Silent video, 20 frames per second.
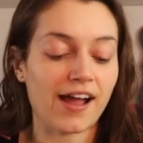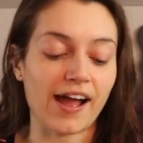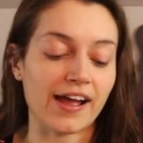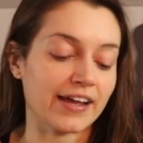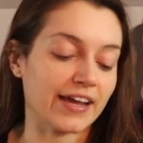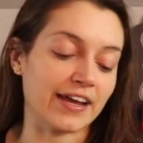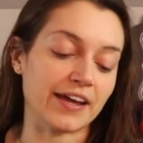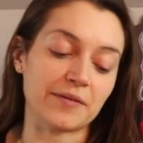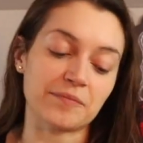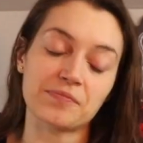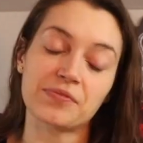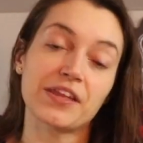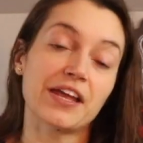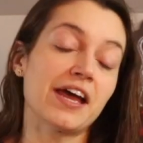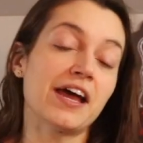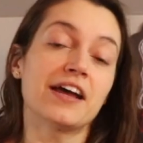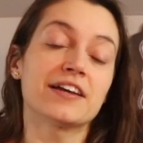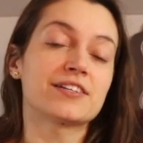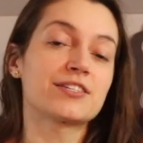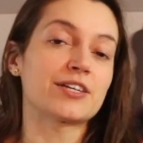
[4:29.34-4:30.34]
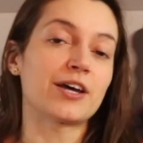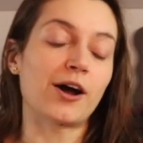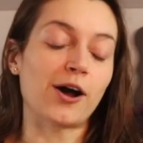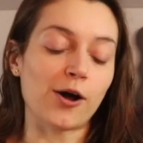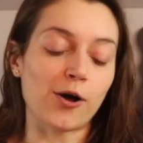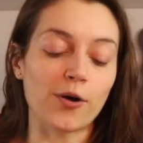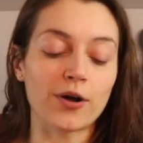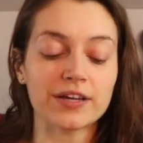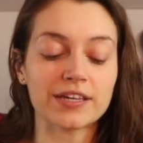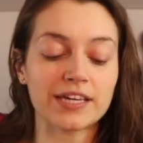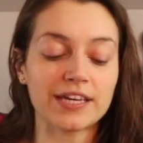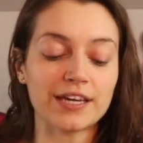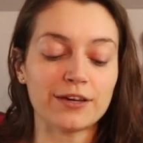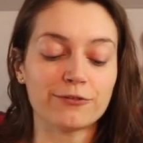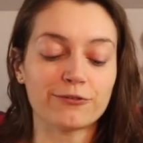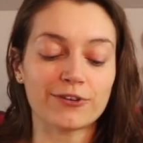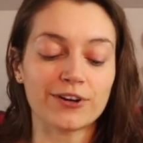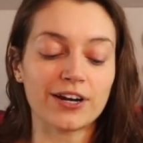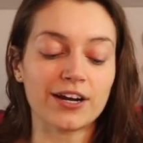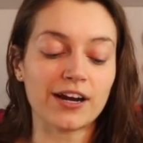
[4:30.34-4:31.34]
I can't. So
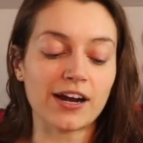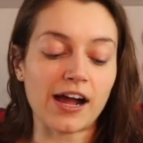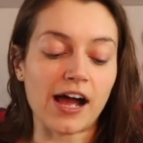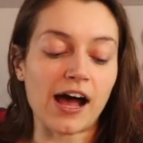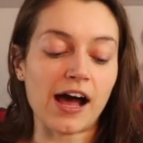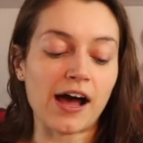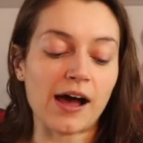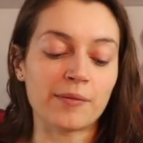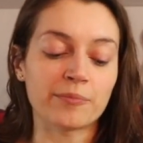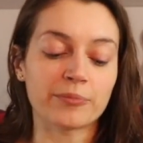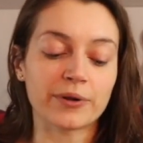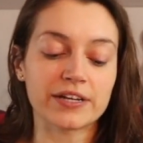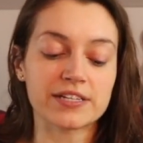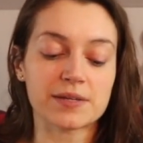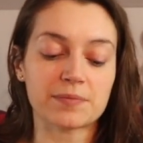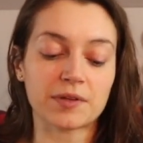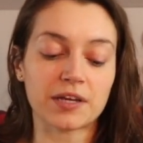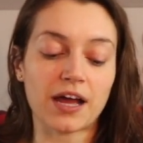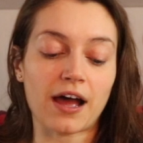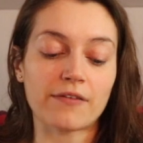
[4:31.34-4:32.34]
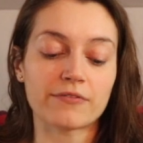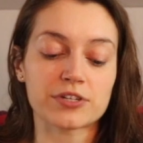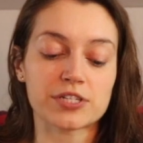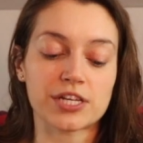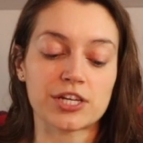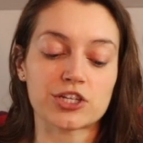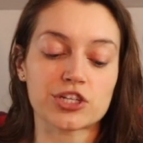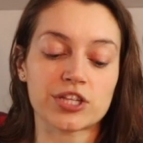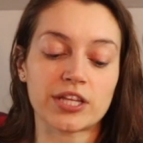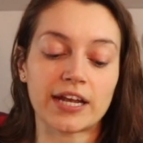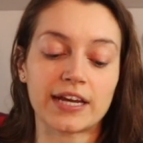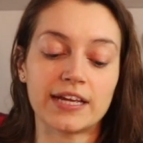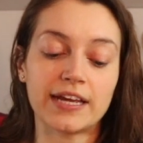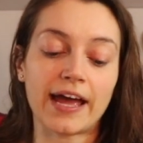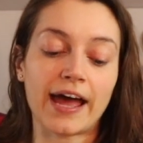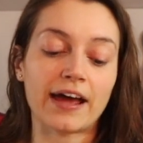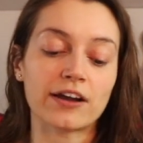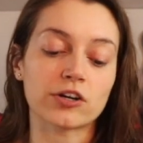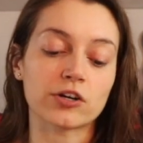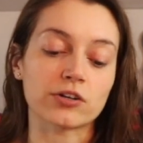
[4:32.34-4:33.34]
Kiefer um, brings up the conversation that he
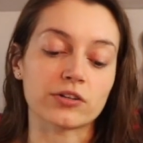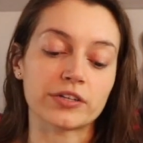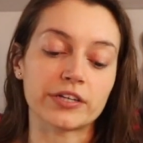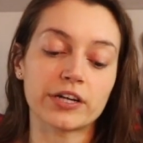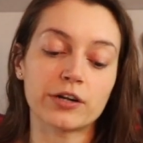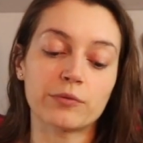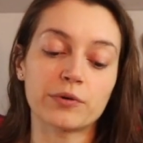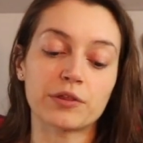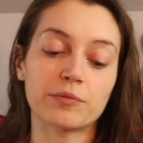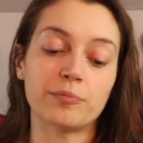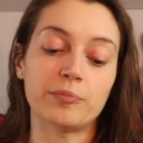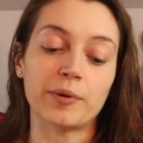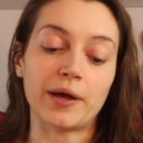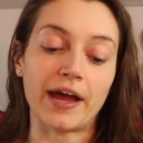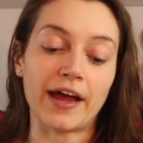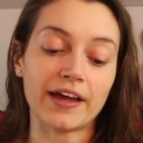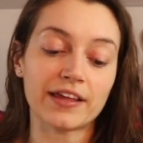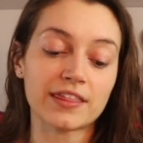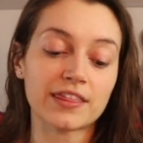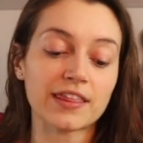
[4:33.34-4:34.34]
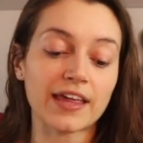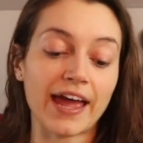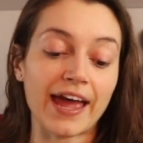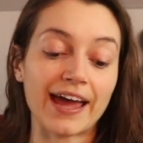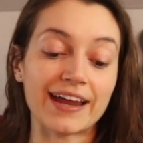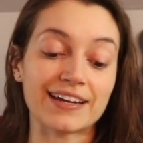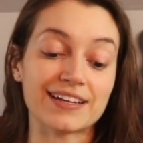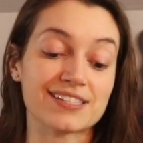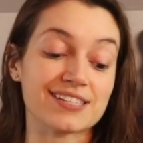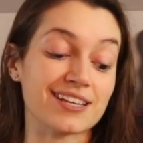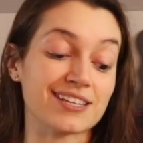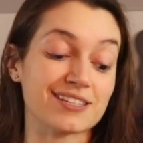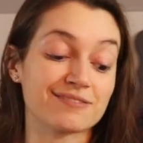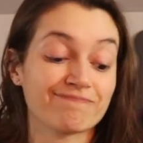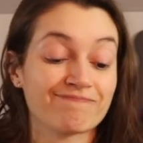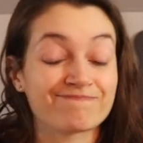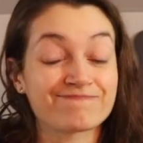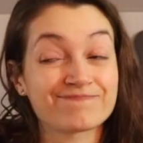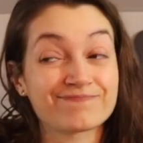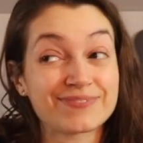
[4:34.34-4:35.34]
had earlier with Beth, and he says,
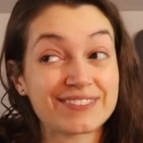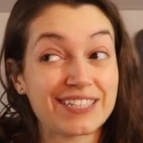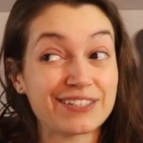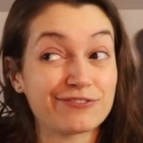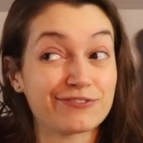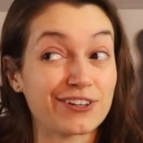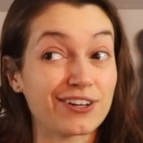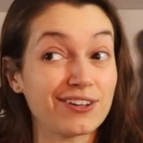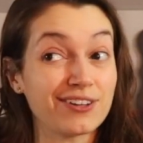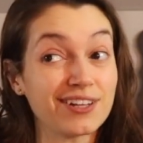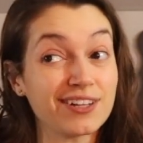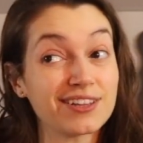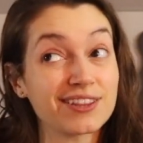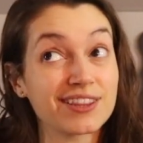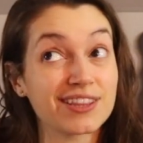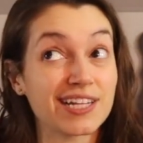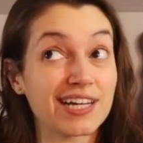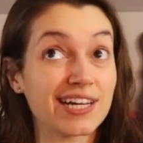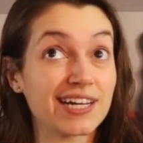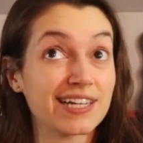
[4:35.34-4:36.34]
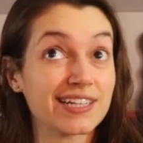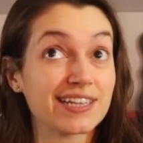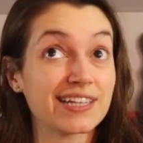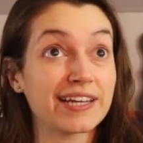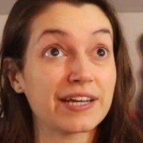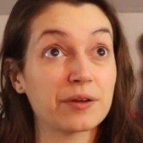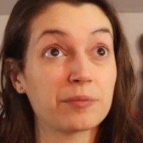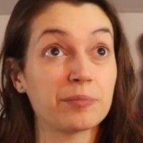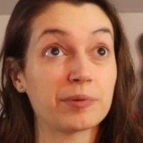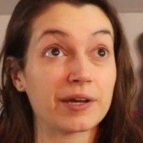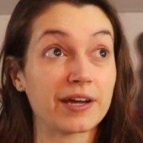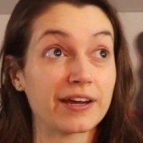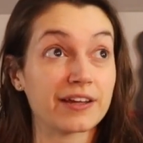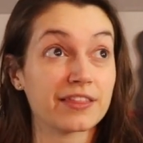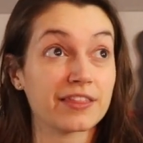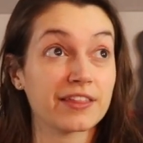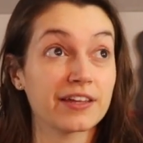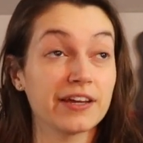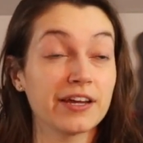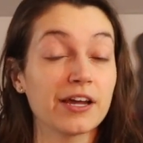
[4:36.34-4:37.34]
mm, I felt a lot like Beth
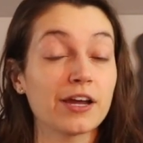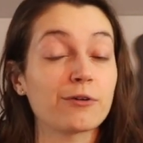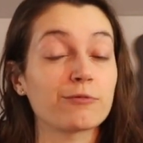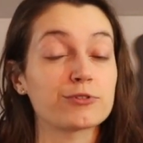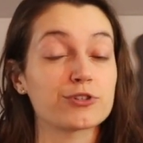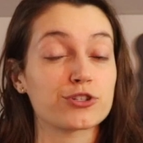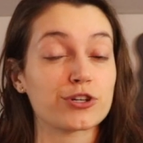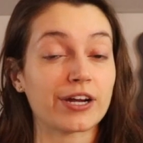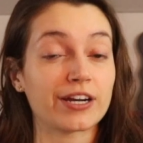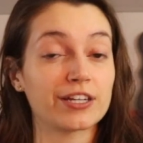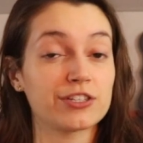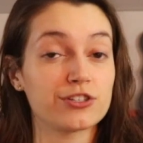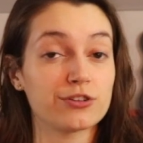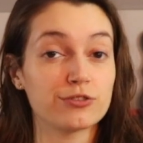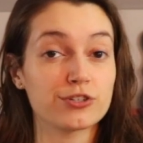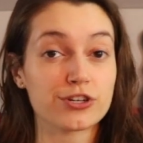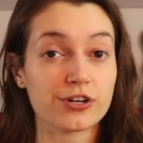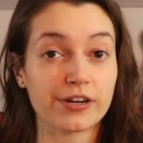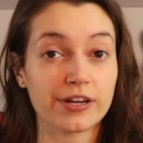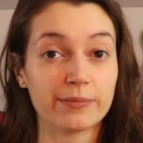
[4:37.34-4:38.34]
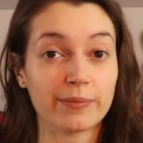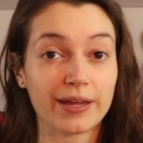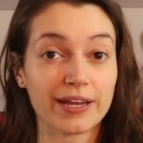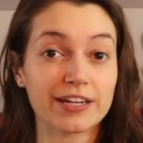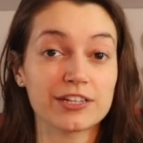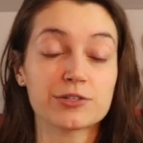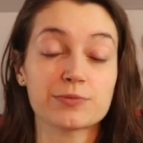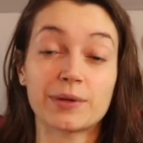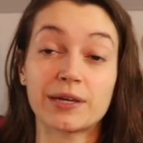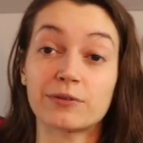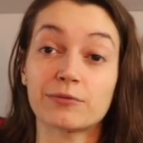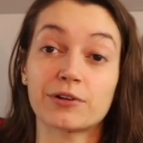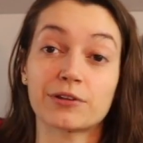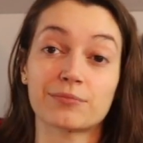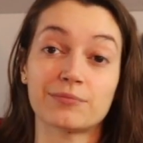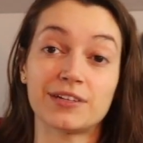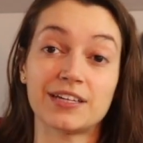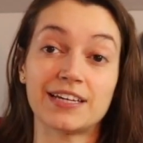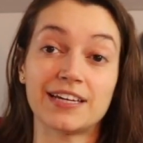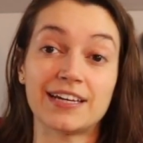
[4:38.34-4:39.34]
was trying to do jury management with
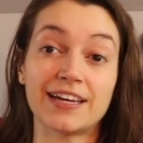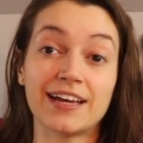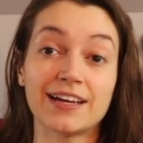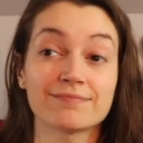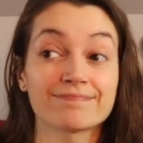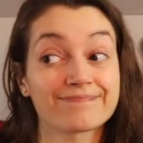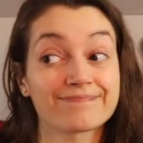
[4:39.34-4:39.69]
me